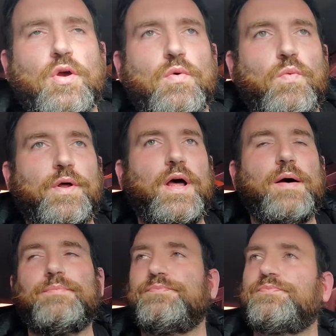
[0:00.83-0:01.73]
What
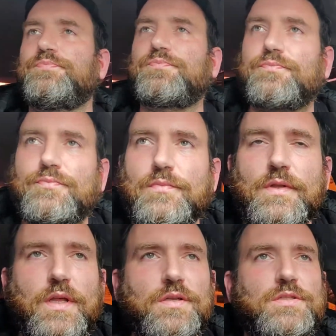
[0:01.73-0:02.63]
up?
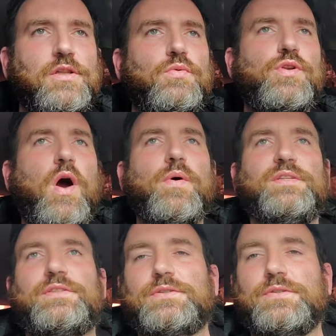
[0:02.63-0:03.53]
It's Lou Know It.